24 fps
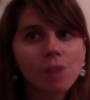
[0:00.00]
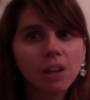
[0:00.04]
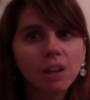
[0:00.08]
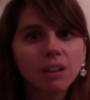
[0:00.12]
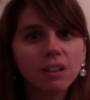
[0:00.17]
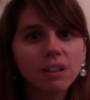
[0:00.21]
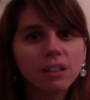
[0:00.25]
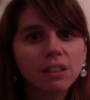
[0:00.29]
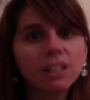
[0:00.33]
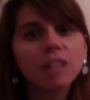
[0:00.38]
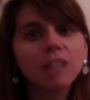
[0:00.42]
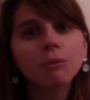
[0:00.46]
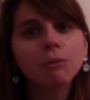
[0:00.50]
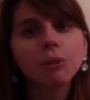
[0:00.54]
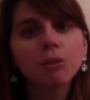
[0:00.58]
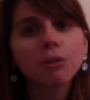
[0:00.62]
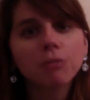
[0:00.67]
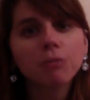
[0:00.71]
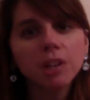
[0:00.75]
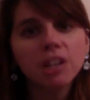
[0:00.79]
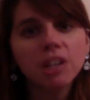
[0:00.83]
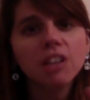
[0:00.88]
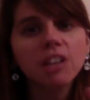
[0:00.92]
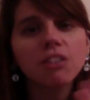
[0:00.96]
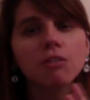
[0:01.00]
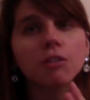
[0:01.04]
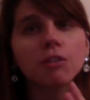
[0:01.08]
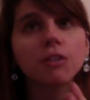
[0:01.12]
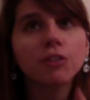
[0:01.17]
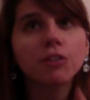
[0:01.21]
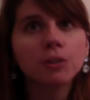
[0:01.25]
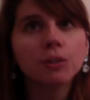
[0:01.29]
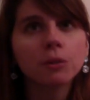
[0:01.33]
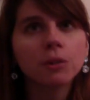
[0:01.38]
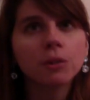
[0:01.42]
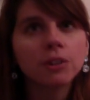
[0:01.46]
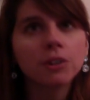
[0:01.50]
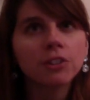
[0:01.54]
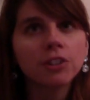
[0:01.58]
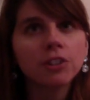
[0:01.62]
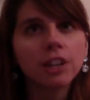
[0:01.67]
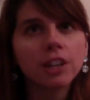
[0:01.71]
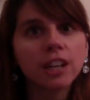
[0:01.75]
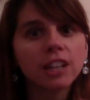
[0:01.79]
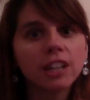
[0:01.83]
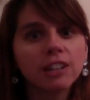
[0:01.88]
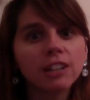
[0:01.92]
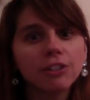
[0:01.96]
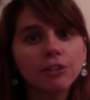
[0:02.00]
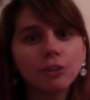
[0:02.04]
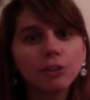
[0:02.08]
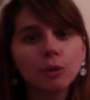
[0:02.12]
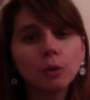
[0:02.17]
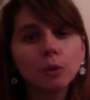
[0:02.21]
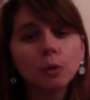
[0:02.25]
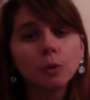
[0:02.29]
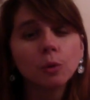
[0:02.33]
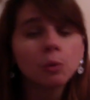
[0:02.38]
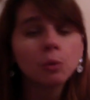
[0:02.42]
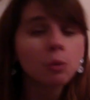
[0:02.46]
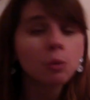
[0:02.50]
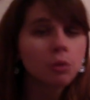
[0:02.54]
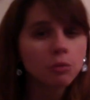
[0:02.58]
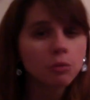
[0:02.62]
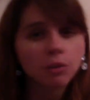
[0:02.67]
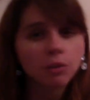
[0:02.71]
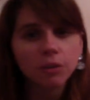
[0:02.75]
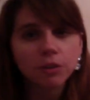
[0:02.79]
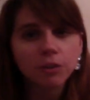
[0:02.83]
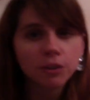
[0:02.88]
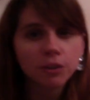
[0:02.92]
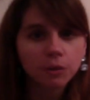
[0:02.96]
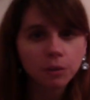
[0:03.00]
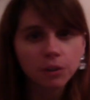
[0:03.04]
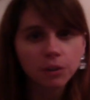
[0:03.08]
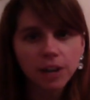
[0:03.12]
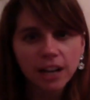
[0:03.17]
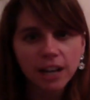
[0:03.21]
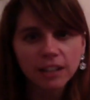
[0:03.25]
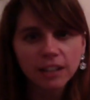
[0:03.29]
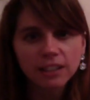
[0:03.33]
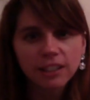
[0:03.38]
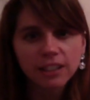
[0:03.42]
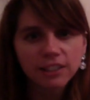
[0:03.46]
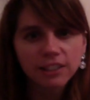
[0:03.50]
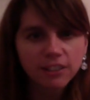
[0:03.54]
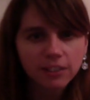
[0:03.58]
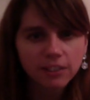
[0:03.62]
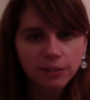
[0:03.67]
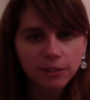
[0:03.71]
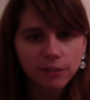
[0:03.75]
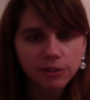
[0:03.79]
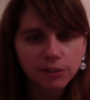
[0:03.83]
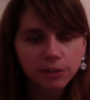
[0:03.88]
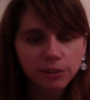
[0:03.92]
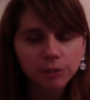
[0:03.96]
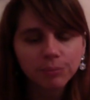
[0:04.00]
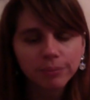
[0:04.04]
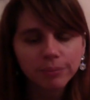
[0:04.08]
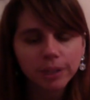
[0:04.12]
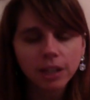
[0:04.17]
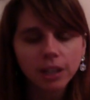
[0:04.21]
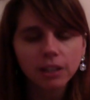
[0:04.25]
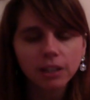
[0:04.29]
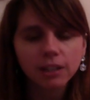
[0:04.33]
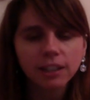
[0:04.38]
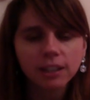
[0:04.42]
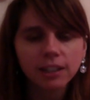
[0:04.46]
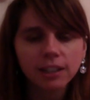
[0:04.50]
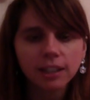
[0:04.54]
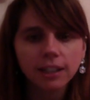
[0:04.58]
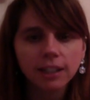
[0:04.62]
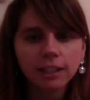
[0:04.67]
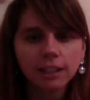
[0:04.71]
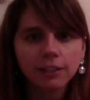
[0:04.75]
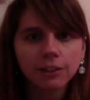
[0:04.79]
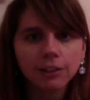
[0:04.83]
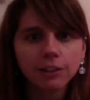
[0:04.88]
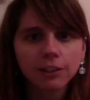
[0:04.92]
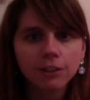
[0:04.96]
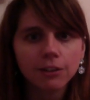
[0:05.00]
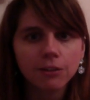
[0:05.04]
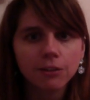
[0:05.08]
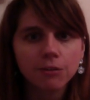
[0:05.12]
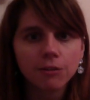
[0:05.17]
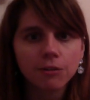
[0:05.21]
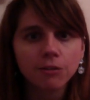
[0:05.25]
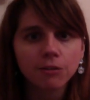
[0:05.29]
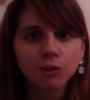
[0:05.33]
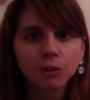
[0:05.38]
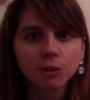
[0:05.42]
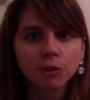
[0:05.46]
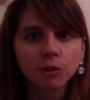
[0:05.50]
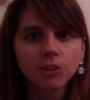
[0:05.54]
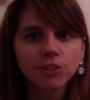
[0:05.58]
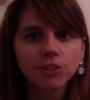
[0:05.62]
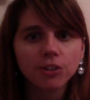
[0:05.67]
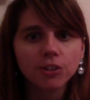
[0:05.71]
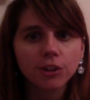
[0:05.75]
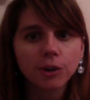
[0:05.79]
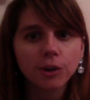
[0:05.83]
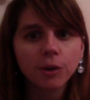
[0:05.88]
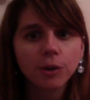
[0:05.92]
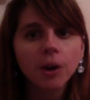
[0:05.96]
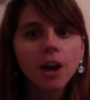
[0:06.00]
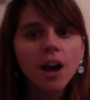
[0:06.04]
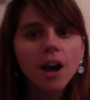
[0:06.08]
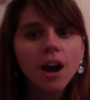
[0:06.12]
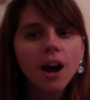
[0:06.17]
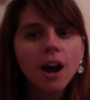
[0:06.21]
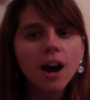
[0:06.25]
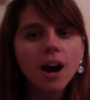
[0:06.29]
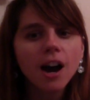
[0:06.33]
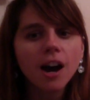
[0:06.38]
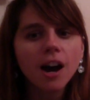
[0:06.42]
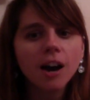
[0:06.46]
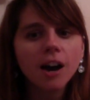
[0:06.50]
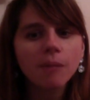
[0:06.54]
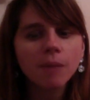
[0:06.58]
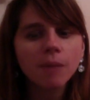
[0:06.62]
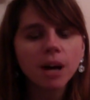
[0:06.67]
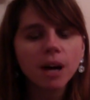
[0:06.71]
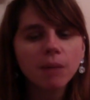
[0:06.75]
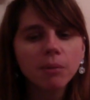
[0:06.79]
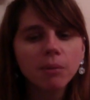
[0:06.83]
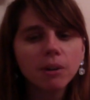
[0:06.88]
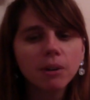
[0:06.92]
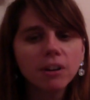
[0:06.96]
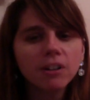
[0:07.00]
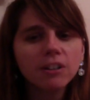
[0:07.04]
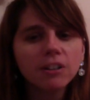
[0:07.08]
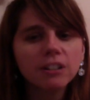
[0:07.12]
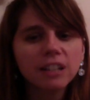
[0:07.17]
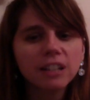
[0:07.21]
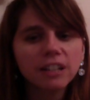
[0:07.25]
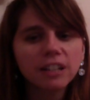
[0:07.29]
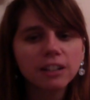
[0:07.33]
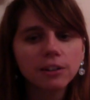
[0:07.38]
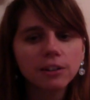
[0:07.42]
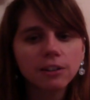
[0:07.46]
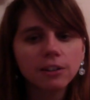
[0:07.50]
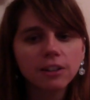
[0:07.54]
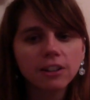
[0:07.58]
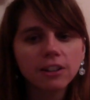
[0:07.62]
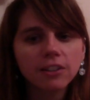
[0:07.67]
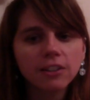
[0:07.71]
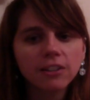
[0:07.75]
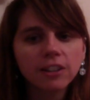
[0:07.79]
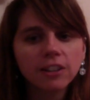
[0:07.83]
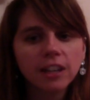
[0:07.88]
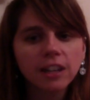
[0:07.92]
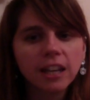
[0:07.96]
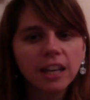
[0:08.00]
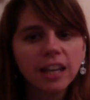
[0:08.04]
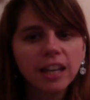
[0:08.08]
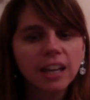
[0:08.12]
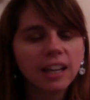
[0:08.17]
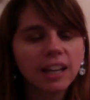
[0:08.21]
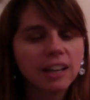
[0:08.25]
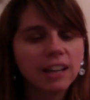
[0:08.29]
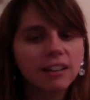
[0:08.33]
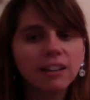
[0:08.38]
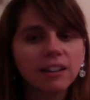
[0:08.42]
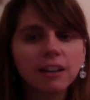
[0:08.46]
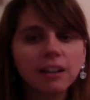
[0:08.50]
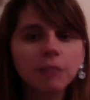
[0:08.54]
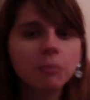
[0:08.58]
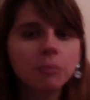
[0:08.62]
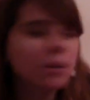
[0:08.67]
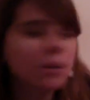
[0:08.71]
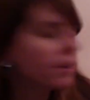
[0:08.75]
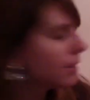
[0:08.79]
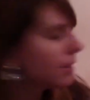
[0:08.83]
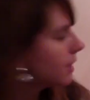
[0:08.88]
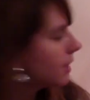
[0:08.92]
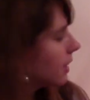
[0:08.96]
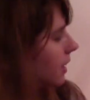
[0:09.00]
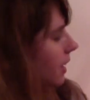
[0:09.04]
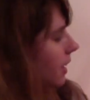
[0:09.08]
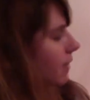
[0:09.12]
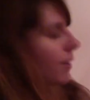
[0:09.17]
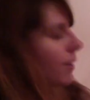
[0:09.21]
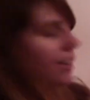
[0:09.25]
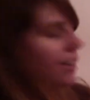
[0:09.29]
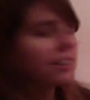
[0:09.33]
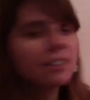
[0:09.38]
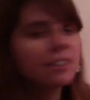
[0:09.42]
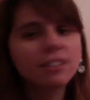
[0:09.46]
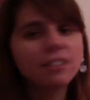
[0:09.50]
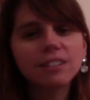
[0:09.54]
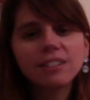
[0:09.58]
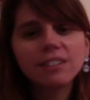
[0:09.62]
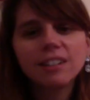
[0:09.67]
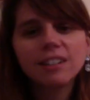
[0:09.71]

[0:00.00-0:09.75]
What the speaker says: Yeah, well, 3 thrift stores and 2 thrift store outlets, which are kind of like connected to the thrift stores. So I bought a whole lot of goodies, and yeah, I have my little